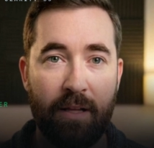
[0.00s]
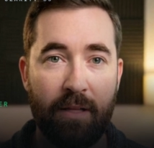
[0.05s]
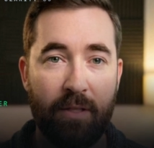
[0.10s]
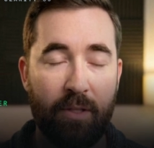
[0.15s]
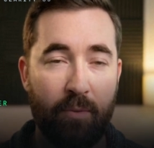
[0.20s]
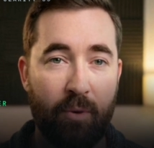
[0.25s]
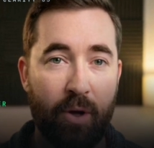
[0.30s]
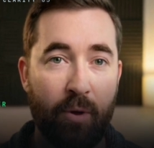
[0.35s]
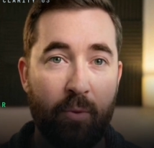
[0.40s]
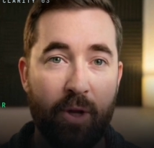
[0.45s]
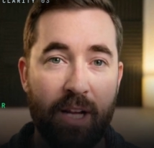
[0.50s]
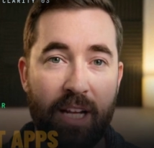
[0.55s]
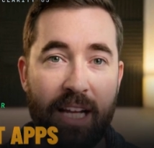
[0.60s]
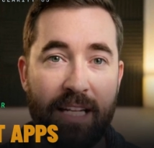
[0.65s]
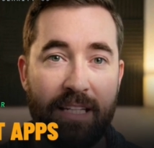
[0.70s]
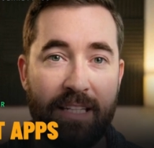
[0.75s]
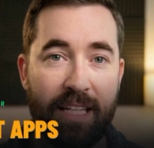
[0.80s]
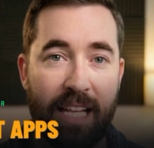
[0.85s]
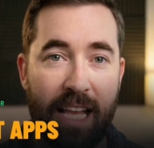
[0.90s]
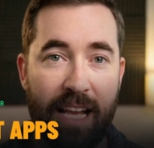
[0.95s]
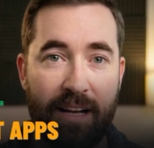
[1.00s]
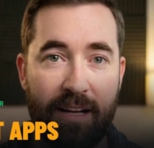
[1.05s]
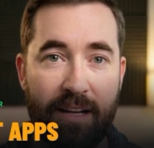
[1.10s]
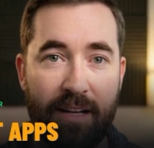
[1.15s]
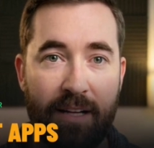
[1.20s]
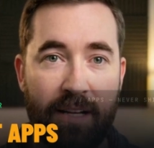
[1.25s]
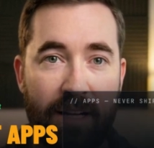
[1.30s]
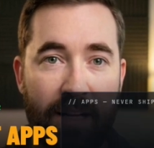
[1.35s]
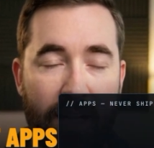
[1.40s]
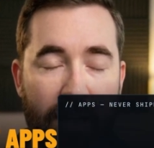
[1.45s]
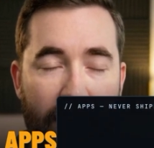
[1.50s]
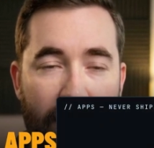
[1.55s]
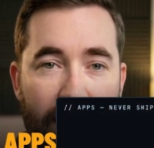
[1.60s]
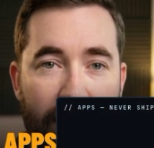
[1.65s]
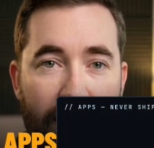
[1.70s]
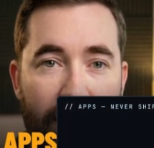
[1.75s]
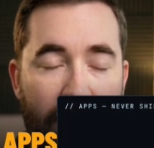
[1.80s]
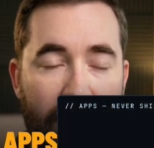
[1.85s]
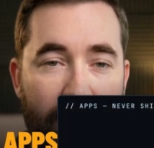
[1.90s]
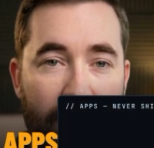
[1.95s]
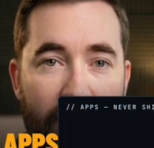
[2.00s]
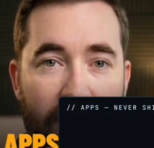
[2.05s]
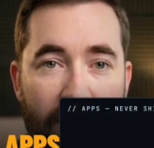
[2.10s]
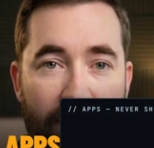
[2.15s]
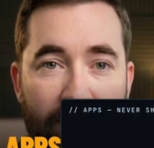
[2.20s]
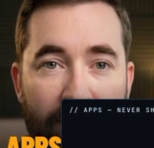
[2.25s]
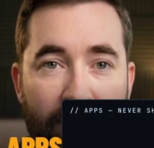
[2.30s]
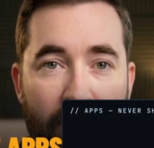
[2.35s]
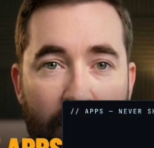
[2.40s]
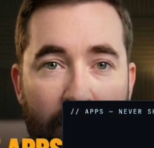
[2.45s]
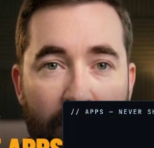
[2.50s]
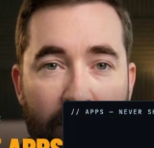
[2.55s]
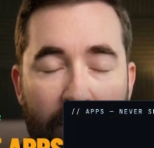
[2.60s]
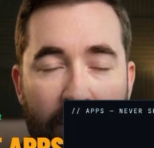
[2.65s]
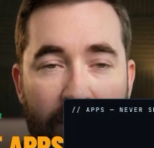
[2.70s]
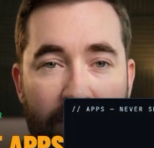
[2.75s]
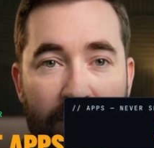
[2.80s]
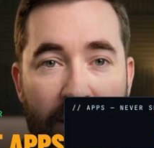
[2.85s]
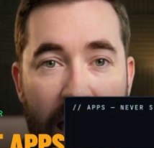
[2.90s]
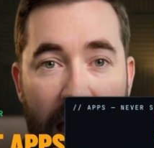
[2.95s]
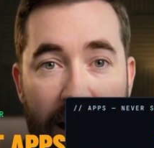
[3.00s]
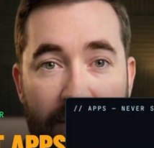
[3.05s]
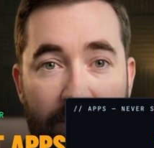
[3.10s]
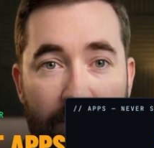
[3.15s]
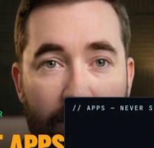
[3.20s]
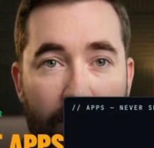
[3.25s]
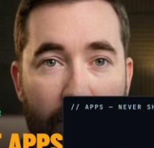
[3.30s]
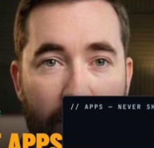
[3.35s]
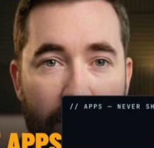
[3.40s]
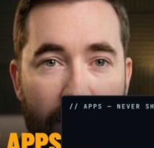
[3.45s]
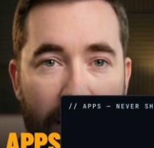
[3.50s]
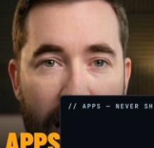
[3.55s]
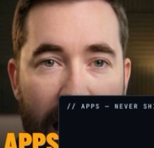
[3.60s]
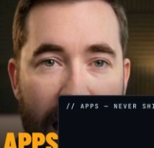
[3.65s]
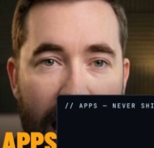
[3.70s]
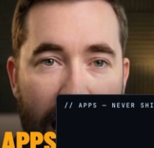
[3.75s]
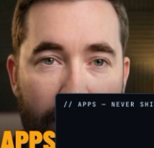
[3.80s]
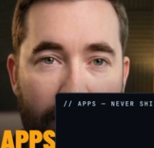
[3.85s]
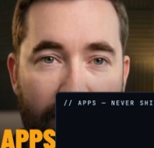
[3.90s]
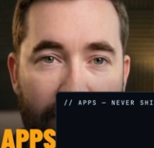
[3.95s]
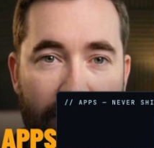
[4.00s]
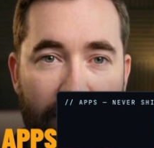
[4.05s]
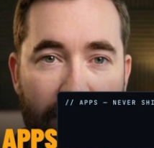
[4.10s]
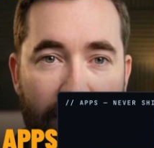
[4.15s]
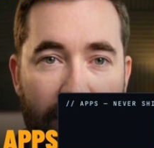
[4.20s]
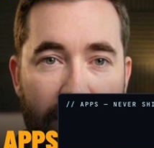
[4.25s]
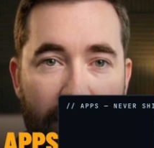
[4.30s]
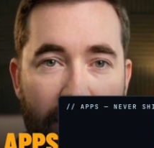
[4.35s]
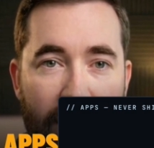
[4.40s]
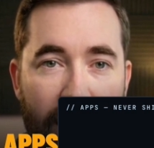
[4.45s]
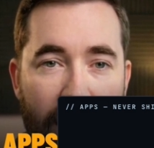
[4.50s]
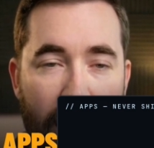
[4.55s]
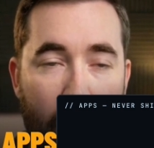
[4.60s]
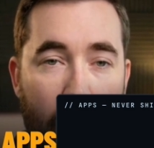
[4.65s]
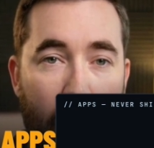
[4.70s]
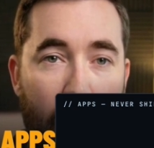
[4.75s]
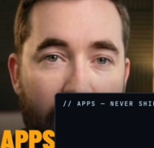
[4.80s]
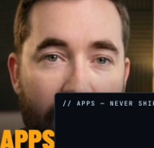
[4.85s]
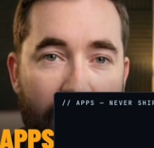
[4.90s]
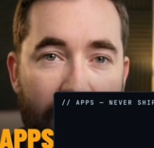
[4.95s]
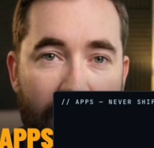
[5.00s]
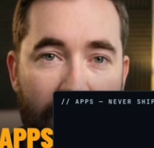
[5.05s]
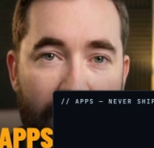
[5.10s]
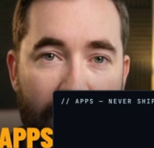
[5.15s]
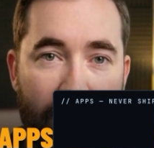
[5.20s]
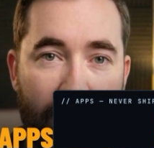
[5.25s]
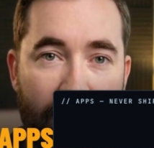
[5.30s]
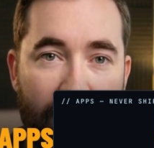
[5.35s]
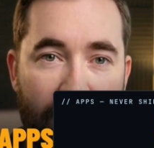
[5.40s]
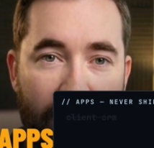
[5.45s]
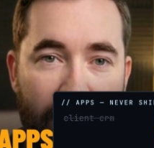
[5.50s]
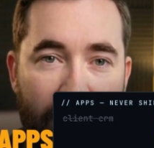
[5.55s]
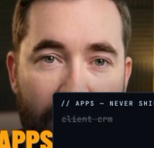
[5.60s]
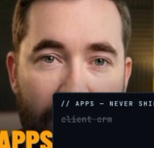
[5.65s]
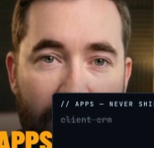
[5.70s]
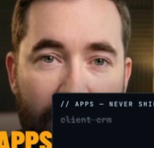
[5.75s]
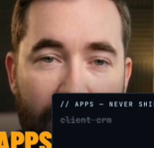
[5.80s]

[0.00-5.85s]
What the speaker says: 3 weekends later, they've got a folder of half-built apps and one conclusion.